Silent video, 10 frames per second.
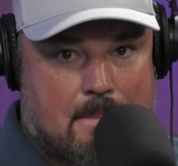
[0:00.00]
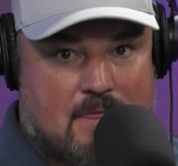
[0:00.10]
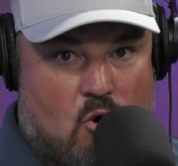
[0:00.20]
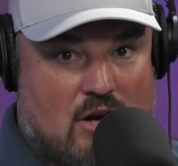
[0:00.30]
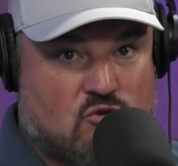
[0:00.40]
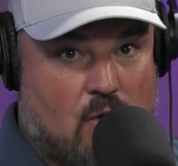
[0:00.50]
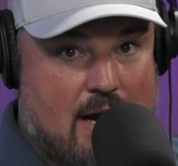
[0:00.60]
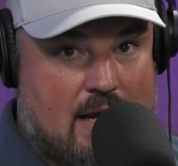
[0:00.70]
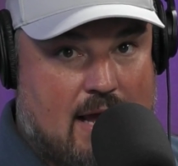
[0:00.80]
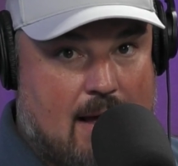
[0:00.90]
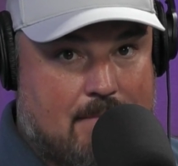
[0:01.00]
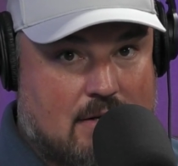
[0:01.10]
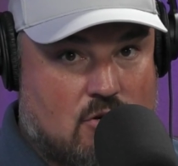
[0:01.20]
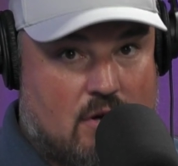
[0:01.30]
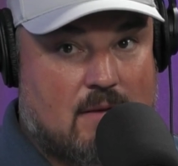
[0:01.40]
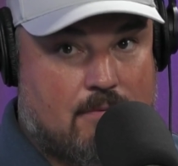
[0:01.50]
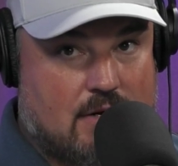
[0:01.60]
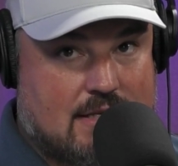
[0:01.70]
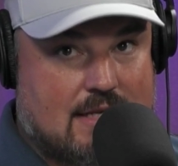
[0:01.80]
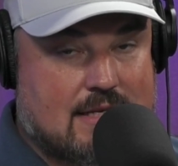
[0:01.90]
during training camp and during the
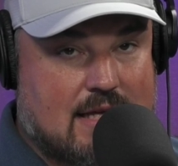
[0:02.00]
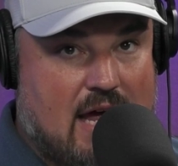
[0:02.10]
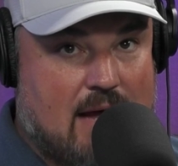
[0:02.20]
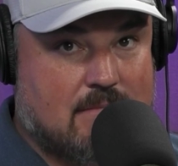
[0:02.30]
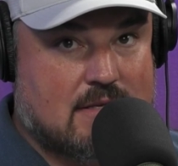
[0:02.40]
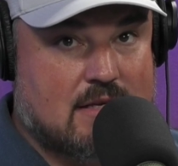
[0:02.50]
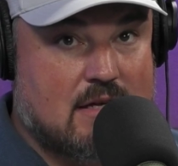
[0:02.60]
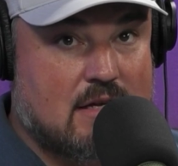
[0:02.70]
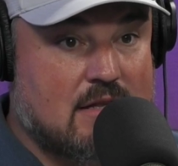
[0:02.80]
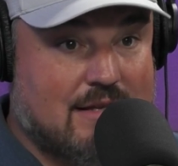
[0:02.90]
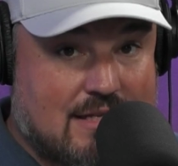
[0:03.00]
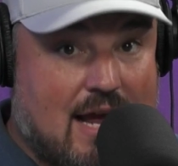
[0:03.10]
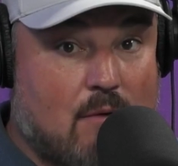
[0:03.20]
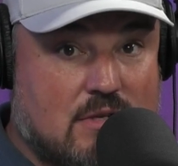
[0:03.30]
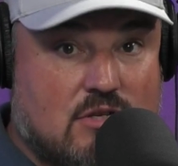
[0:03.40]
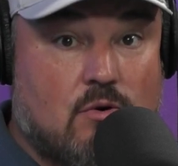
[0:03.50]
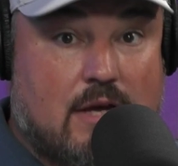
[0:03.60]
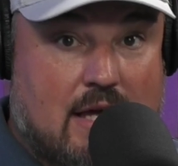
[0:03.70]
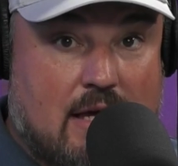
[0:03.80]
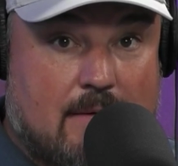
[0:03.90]
preseason games. This guy was
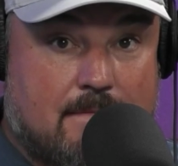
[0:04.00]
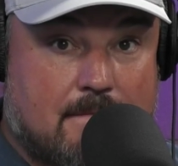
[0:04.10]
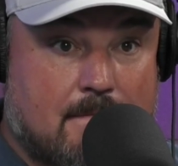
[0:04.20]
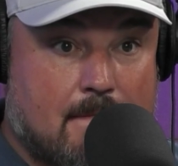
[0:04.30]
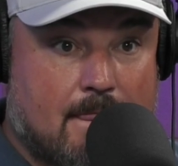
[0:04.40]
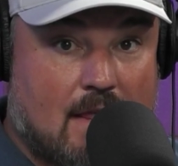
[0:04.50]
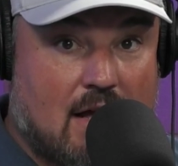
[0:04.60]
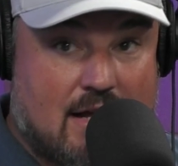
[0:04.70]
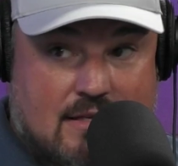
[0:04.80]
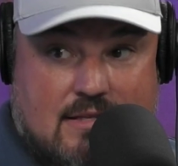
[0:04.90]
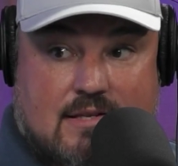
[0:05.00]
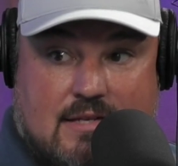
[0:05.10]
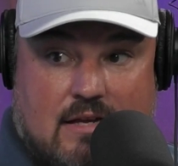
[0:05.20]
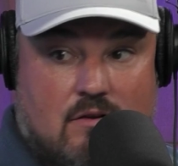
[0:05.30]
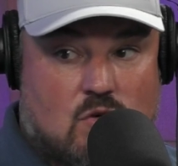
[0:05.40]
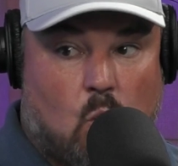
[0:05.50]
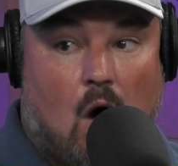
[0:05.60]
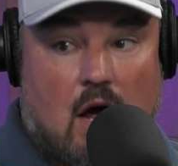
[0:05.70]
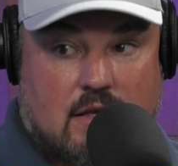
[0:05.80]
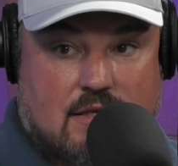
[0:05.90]
doing it against the Steelers
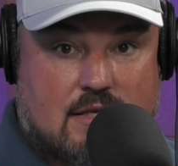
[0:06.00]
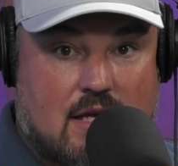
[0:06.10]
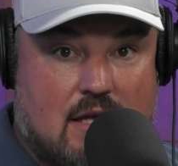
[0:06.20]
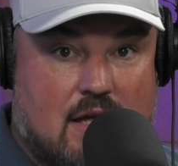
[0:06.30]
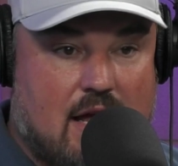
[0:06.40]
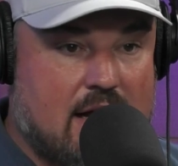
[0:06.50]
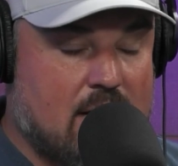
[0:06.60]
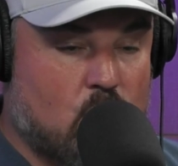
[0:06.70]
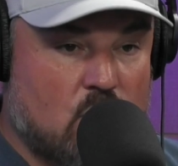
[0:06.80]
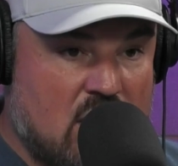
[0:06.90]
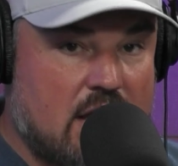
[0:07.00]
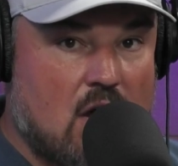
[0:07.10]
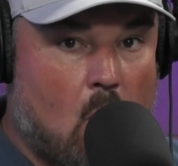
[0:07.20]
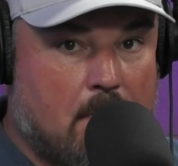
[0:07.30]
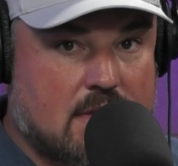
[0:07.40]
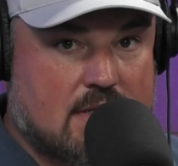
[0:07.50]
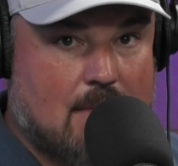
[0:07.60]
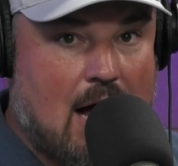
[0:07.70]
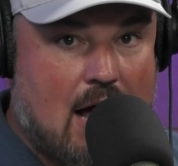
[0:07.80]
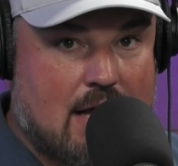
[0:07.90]
ones, and it really opened
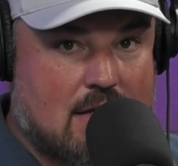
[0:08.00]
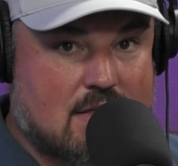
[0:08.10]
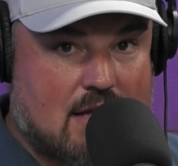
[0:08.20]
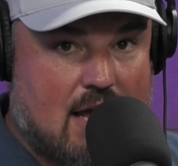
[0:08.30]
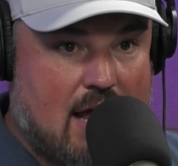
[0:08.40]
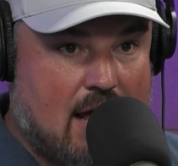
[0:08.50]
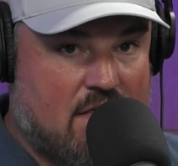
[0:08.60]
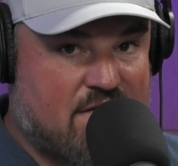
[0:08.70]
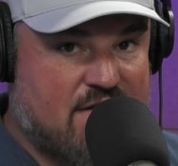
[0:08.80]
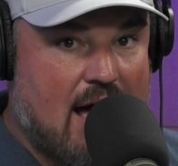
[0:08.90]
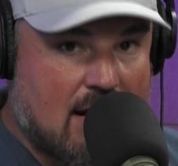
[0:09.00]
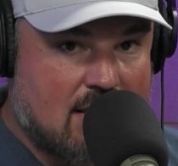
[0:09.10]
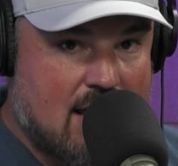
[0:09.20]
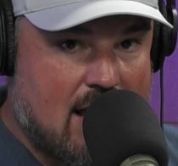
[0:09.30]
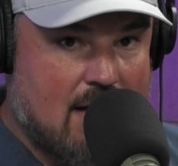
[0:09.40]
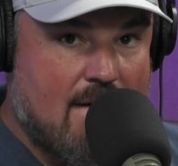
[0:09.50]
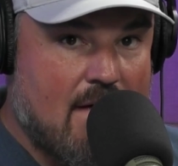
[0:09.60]
some eyes. And the fact that